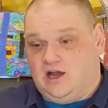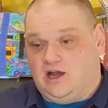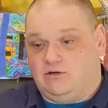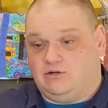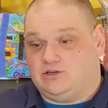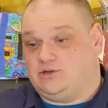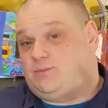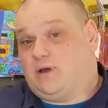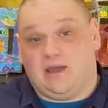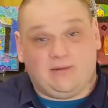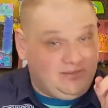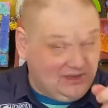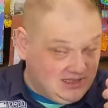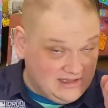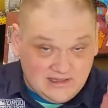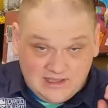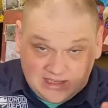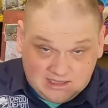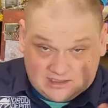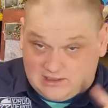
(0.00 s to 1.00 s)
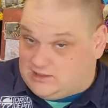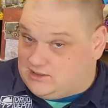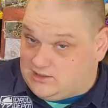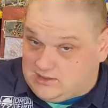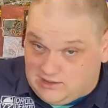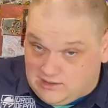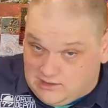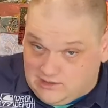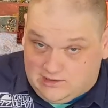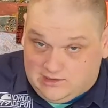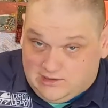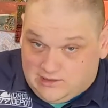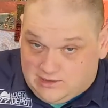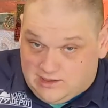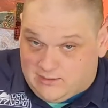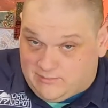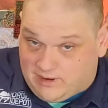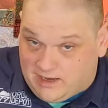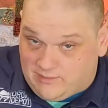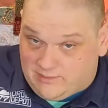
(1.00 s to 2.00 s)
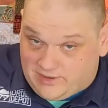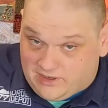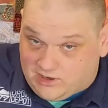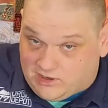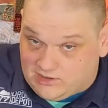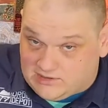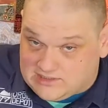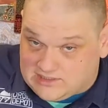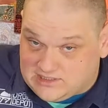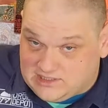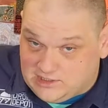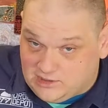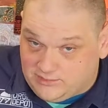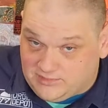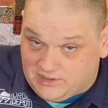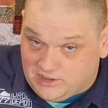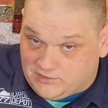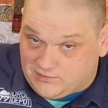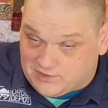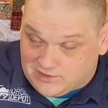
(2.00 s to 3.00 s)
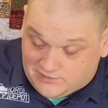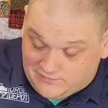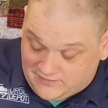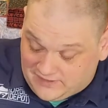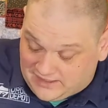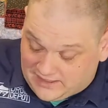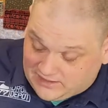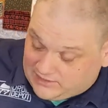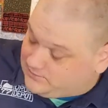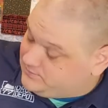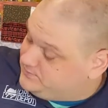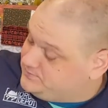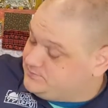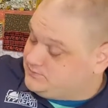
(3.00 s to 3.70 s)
which might mean that it might be hard to hear me over the fan.